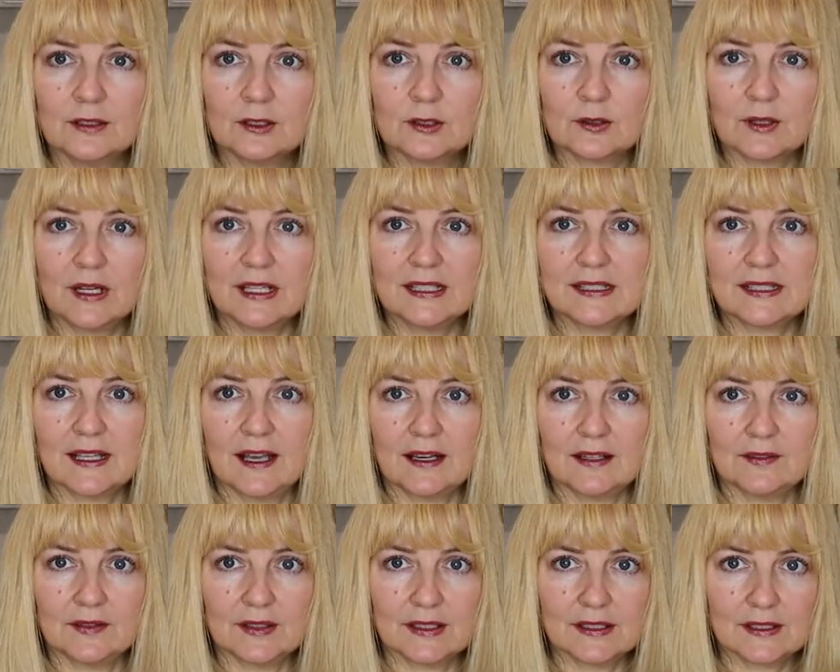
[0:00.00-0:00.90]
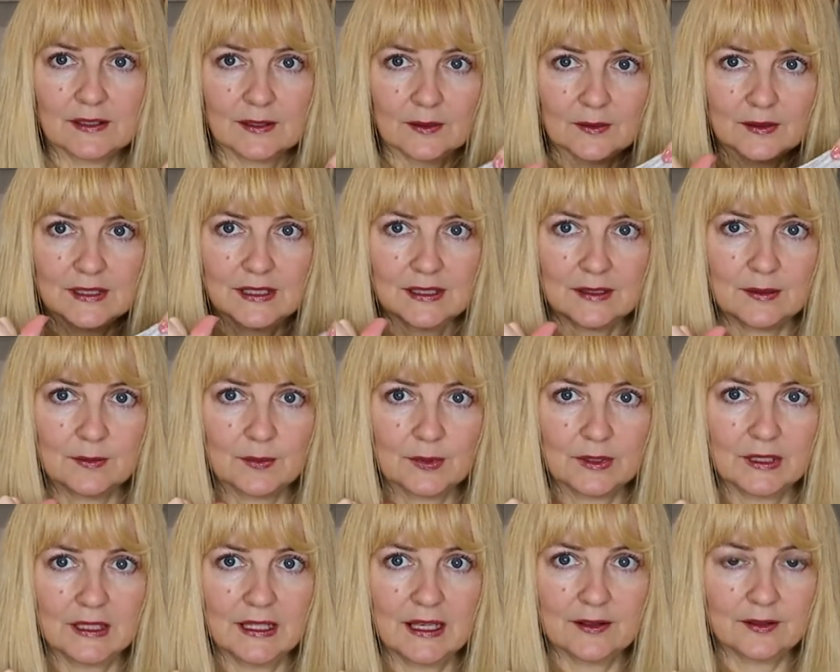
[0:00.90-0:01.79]
dress out of it. So see the
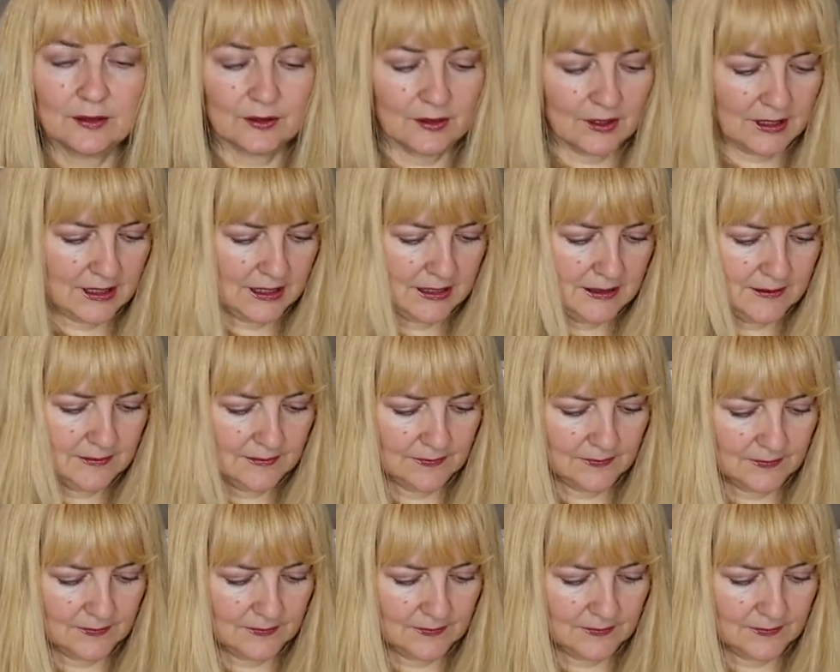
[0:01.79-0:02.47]
pretty heather gray?